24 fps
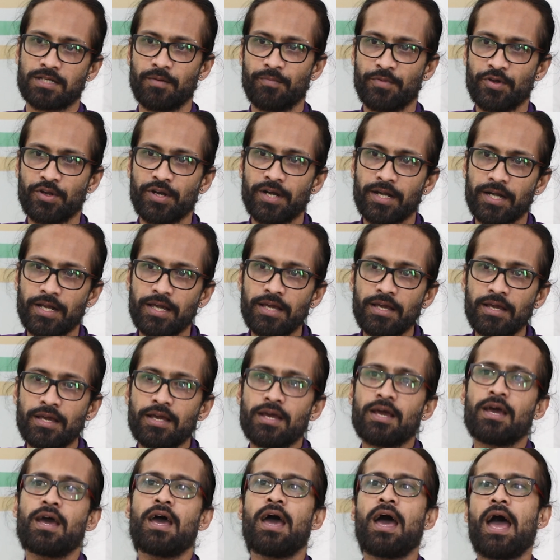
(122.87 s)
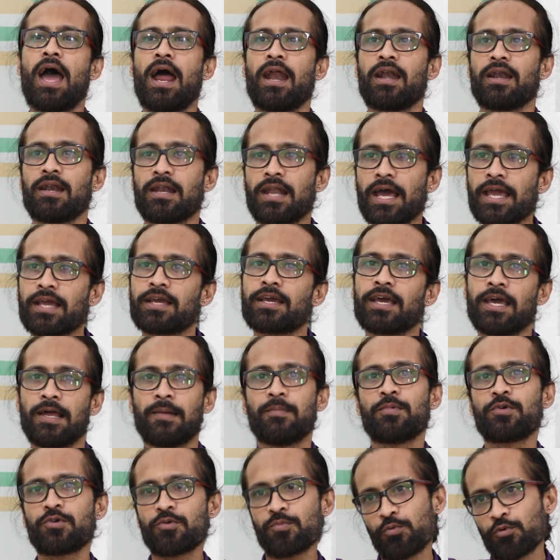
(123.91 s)
community and like
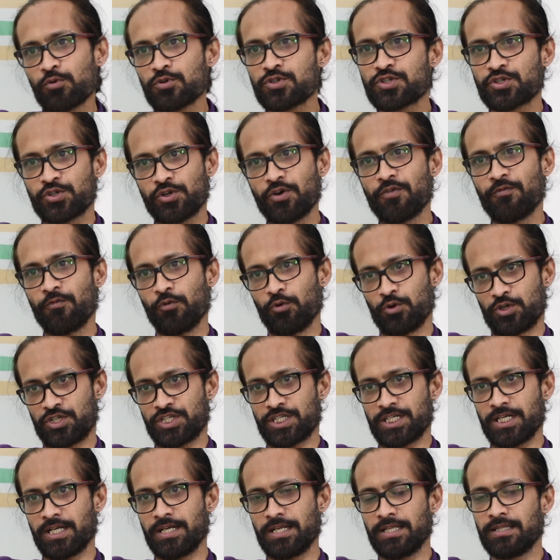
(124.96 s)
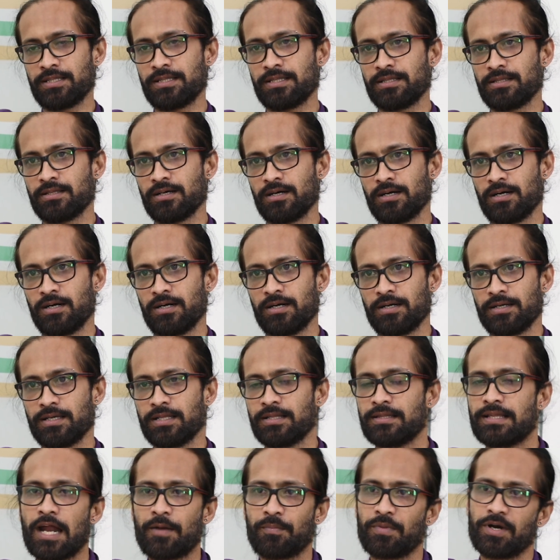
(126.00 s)
help to boost your vote share
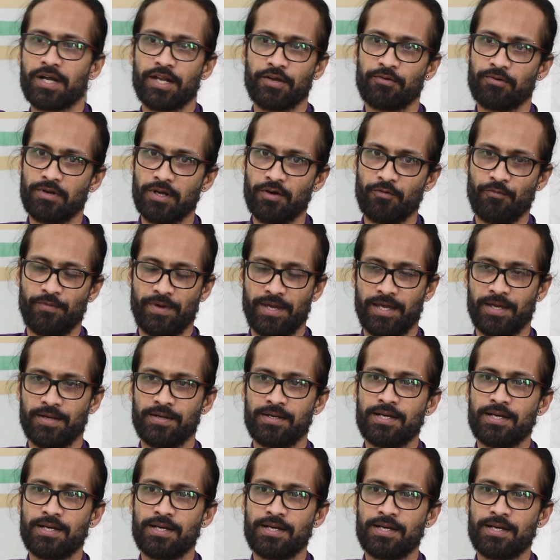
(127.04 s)
in that particular way.